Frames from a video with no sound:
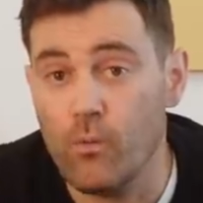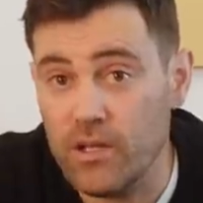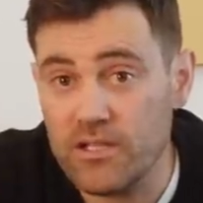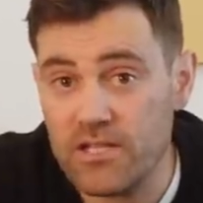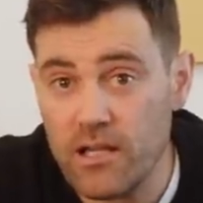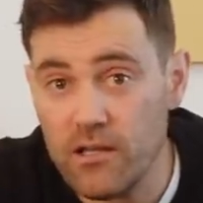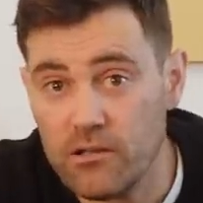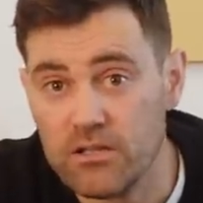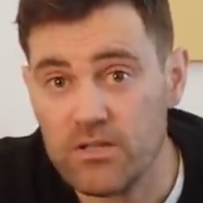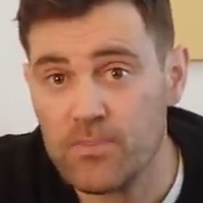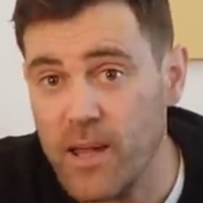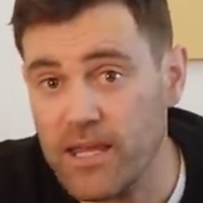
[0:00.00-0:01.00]
Well, there's a lot
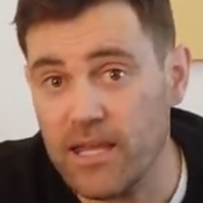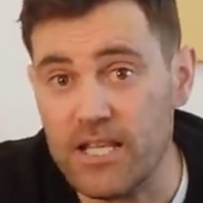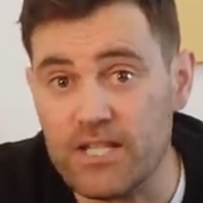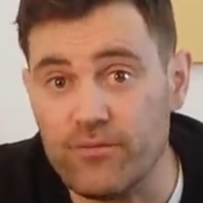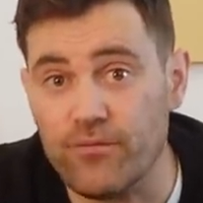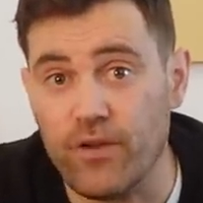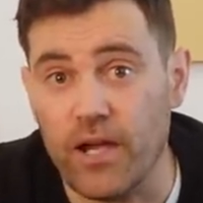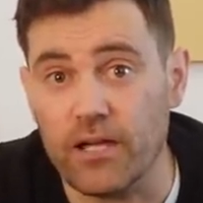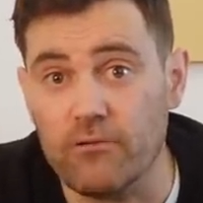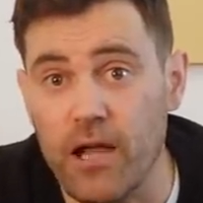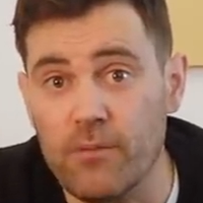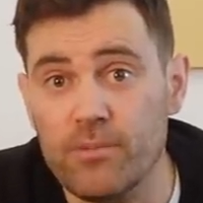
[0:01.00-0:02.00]
of speculation flying
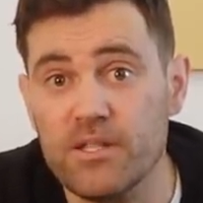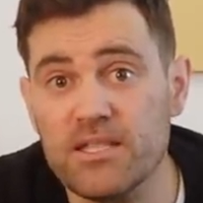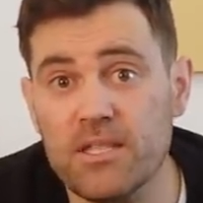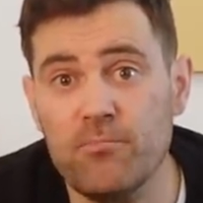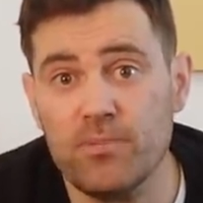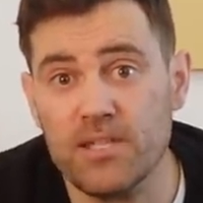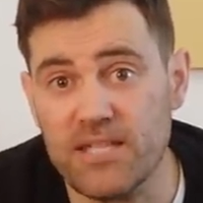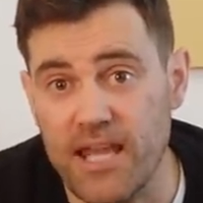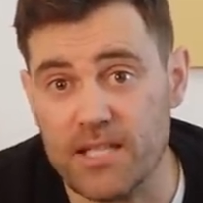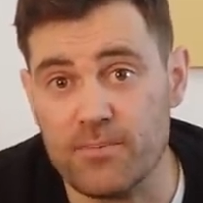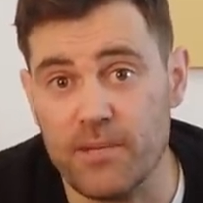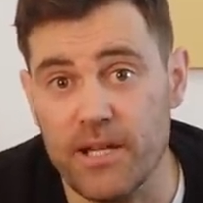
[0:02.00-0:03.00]
around, but the simplest
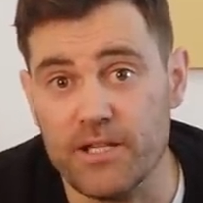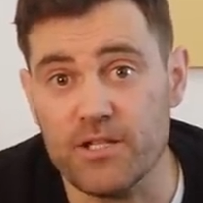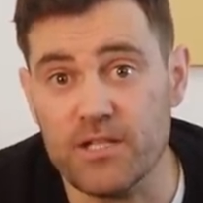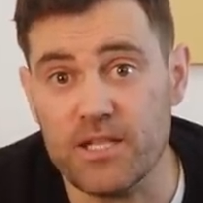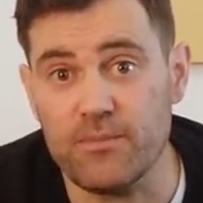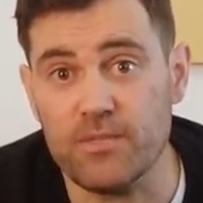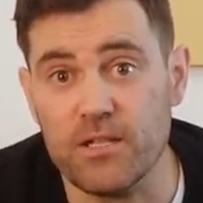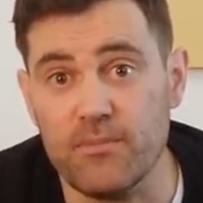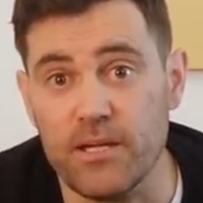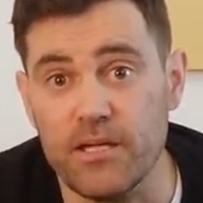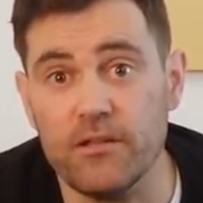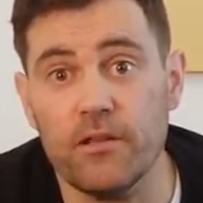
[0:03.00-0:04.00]
explanation seems to
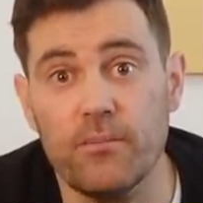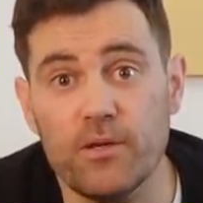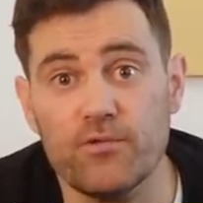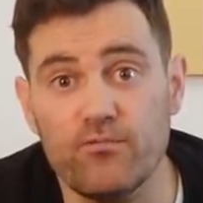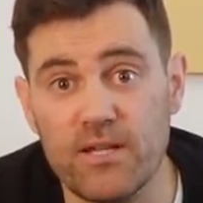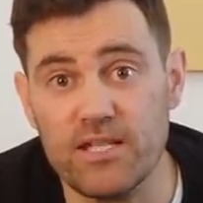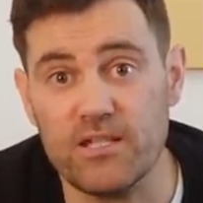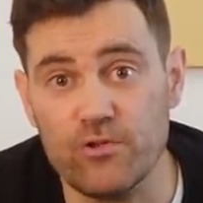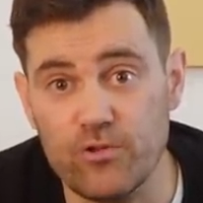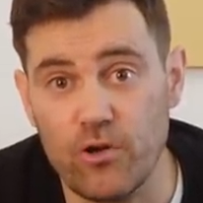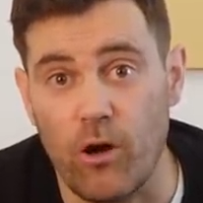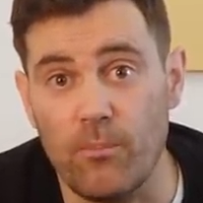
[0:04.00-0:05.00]
be that the most
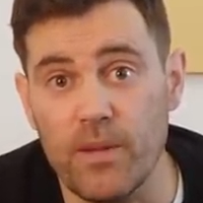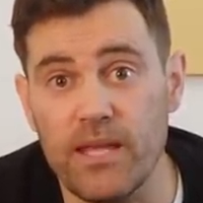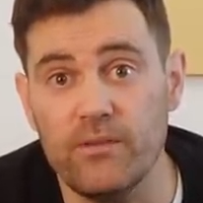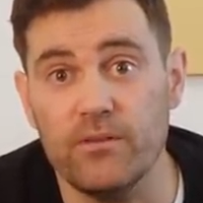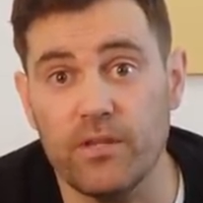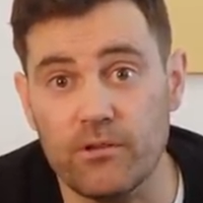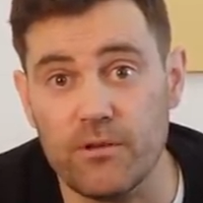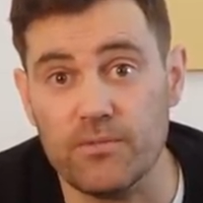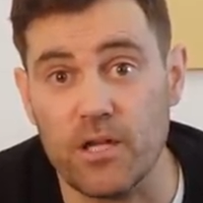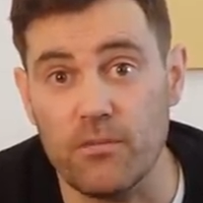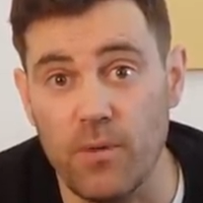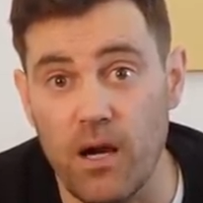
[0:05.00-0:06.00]
recent drop in the
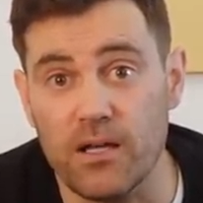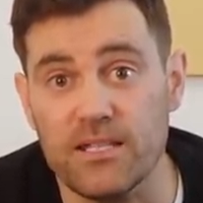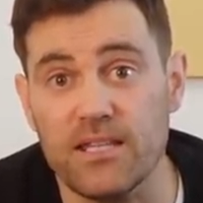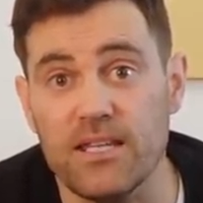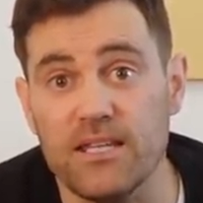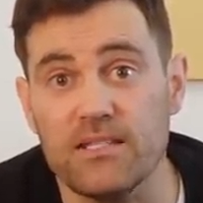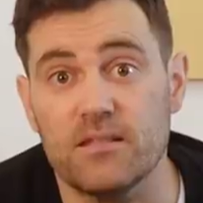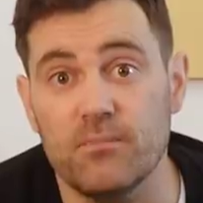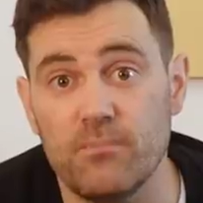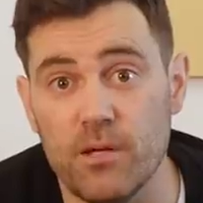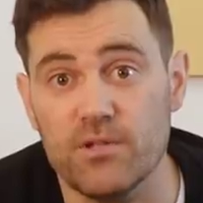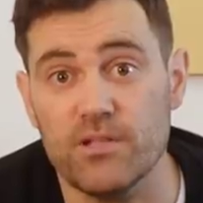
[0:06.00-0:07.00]
crypto market is the
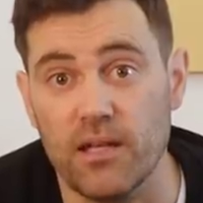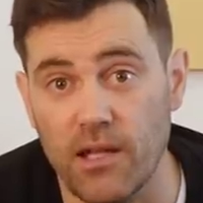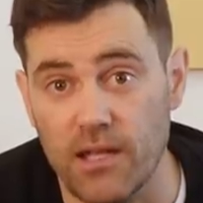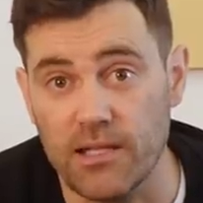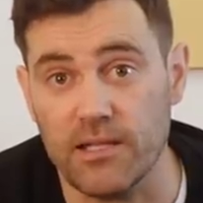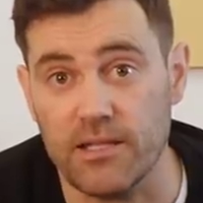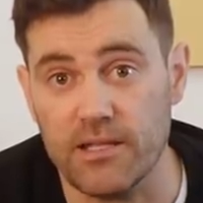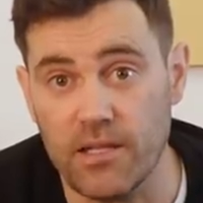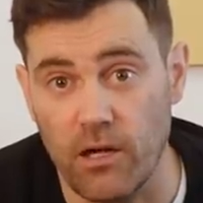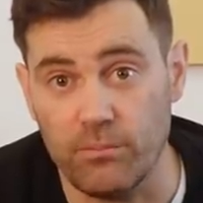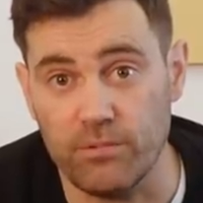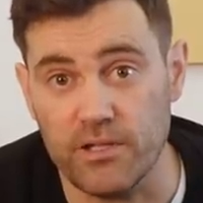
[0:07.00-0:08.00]
most likely
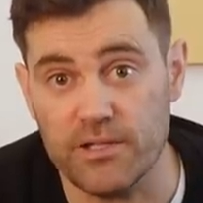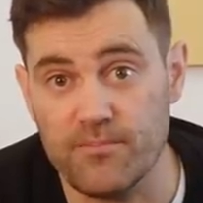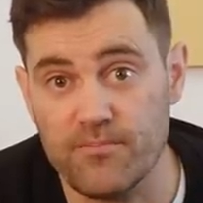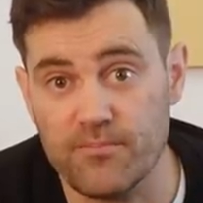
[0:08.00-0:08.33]
culprit.